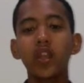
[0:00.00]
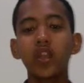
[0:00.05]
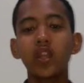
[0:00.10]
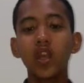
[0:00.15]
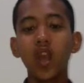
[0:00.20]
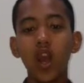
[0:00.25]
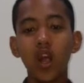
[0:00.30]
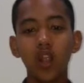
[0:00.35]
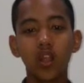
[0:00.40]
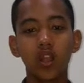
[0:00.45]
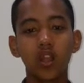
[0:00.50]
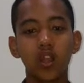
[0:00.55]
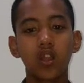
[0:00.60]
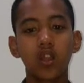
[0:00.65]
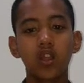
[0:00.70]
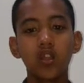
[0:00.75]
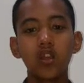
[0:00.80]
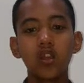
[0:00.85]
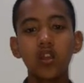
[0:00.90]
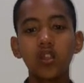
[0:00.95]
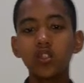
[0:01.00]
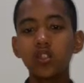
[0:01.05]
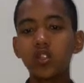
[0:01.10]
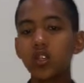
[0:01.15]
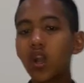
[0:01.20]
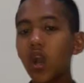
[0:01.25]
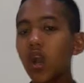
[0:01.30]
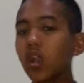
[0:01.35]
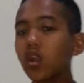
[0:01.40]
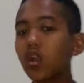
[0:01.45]
and color.
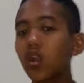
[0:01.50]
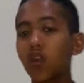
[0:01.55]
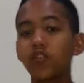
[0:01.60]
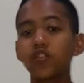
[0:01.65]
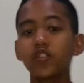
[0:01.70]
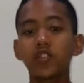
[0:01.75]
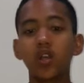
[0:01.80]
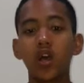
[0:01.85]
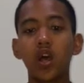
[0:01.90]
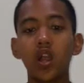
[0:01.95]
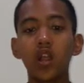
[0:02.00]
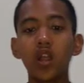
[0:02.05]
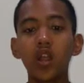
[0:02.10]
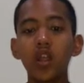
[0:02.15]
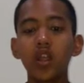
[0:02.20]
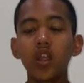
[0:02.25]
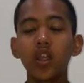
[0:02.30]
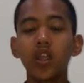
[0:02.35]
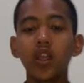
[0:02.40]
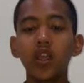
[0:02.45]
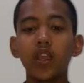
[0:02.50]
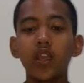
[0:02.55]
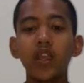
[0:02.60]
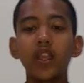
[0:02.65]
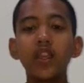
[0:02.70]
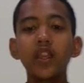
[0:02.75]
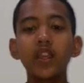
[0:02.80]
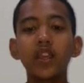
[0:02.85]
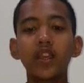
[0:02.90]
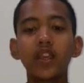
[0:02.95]
The color of star
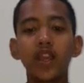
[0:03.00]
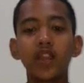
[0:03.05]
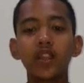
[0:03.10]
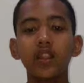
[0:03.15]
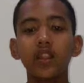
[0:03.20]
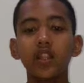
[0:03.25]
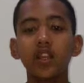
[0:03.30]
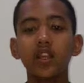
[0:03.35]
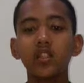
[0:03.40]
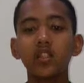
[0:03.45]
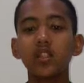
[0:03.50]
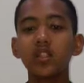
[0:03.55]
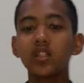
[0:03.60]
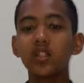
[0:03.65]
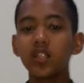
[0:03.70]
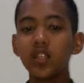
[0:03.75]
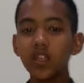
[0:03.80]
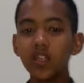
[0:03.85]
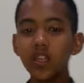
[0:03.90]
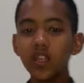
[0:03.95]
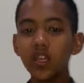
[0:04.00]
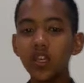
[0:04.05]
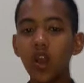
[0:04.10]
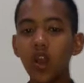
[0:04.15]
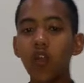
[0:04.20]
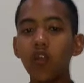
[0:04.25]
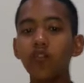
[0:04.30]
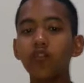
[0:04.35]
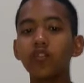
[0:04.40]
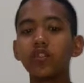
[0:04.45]
indicate the T
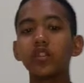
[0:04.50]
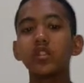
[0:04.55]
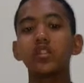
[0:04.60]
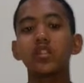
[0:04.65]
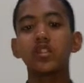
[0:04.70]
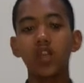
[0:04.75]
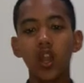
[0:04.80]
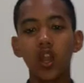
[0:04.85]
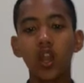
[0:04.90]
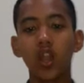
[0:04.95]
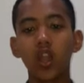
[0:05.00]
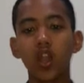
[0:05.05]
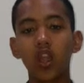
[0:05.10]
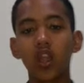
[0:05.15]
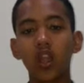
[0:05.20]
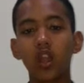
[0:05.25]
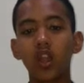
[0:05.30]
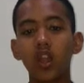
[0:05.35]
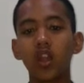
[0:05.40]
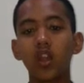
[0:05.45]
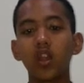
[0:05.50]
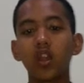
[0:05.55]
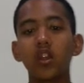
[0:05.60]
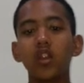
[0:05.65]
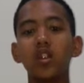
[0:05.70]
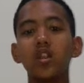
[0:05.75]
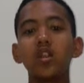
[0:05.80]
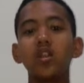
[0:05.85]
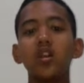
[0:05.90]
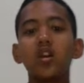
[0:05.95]
of the star.
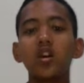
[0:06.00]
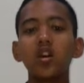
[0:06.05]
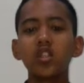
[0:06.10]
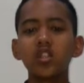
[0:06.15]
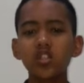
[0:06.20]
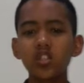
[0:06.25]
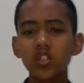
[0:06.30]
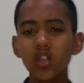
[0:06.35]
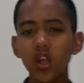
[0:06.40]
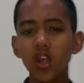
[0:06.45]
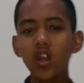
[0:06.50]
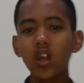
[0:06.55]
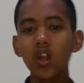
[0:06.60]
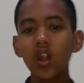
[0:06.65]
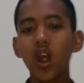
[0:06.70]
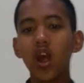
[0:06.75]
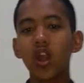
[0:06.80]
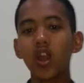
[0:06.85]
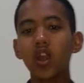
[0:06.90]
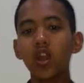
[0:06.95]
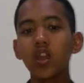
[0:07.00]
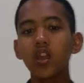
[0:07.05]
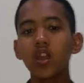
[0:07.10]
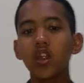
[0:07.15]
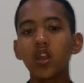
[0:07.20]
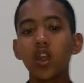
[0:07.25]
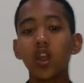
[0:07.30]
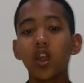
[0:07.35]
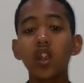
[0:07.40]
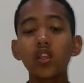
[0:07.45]
Stars
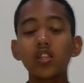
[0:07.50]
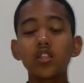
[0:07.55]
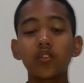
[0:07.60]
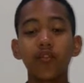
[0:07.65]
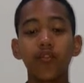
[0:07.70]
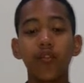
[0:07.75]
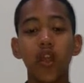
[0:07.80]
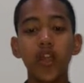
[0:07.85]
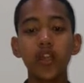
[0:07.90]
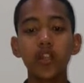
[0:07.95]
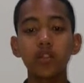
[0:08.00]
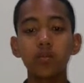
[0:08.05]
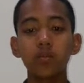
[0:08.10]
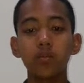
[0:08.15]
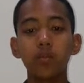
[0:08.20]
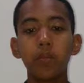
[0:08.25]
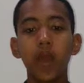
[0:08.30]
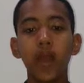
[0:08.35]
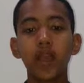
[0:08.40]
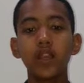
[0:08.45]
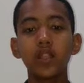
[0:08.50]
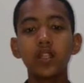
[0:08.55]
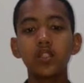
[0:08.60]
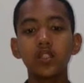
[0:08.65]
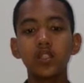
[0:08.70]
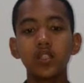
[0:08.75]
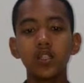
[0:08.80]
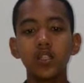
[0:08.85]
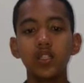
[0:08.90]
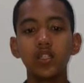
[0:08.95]
are classified by
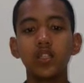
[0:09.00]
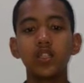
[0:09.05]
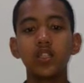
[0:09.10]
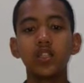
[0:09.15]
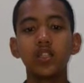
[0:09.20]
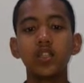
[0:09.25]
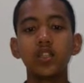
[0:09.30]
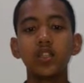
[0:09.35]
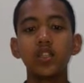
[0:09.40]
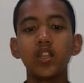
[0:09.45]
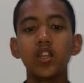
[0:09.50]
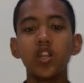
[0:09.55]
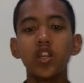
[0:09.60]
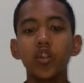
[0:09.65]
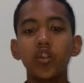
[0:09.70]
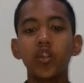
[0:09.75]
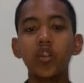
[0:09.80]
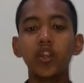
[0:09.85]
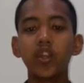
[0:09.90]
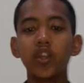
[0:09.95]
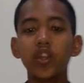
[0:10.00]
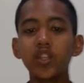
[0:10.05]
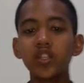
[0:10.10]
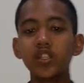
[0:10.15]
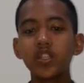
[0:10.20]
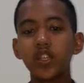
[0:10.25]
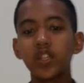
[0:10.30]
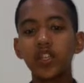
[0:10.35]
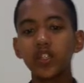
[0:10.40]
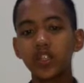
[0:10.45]
T,
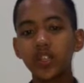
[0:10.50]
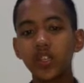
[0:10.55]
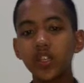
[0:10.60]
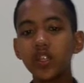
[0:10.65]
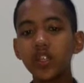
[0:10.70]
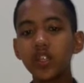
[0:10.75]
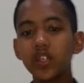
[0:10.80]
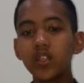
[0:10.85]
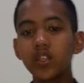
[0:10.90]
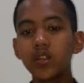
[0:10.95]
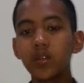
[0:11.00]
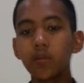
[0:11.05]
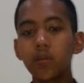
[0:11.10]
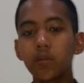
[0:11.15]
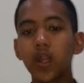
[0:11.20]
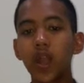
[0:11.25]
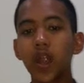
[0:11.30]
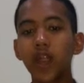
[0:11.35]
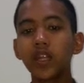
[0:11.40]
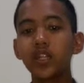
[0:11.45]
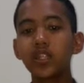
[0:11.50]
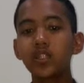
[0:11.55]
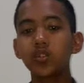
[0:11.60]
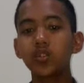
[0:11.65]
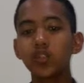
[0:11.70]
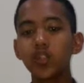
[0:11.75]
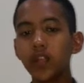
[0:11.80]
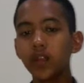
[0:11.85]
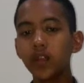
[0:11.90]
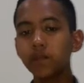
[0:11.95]
decreasing T,
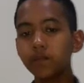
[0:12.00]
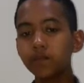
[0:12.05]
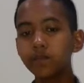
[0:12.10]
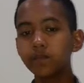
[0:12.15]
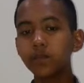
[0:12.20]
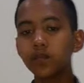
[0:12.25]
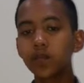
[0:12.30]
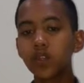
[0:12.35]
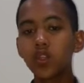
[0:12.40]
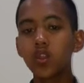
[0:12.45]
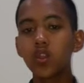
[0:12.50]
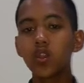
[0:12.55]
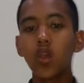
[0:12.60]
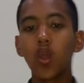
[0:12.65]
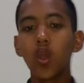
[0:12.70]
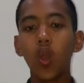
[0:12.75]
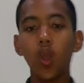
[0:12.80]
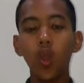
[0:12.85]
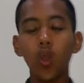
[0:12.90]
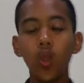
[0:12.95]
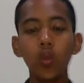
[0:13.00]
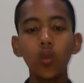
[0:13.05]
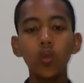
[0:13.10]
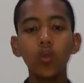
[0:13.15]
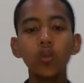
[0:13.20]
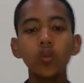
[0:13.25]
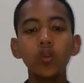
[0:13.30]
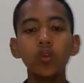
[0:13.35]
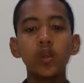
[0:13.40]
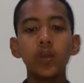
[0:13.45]
bright to dim,
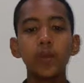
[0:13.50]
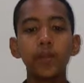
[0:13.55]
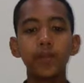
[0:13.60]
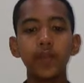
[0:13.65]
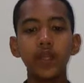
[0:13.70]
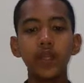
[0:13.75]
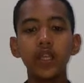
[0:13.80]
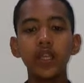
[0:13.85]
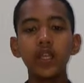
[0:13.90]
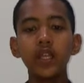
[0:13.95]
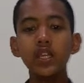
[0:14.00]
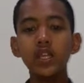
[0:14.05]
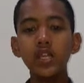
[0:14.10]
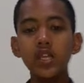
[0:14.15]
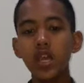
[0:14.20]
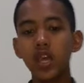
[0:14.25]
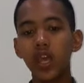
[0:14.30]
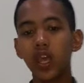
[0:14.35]
O, B,